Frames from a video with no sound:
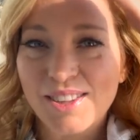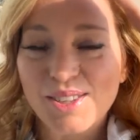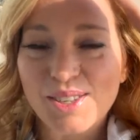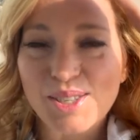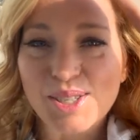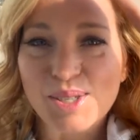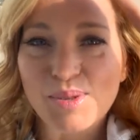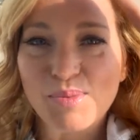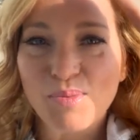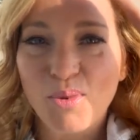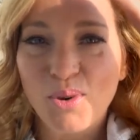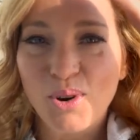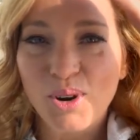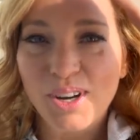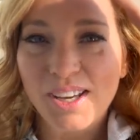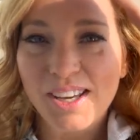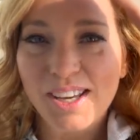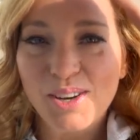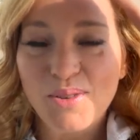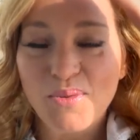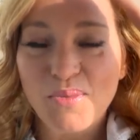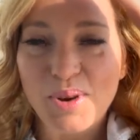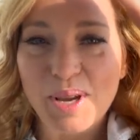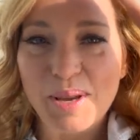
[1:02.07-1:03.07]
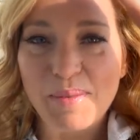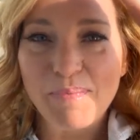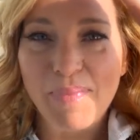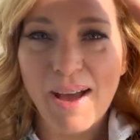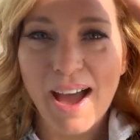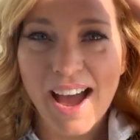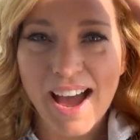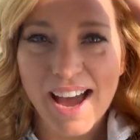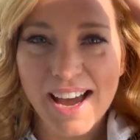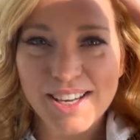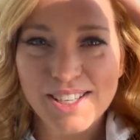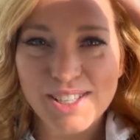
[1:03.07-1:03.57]
This morning we
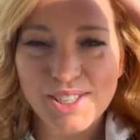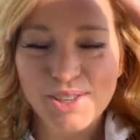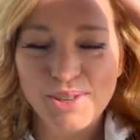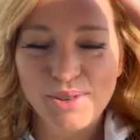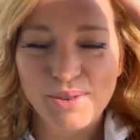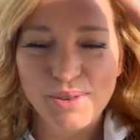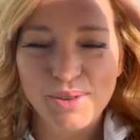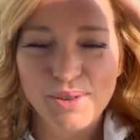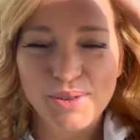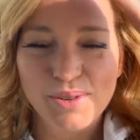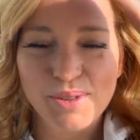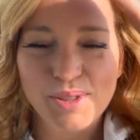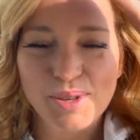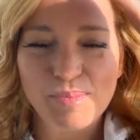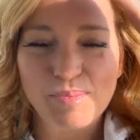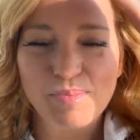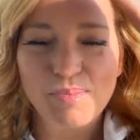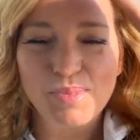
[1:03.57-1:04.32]
passed through the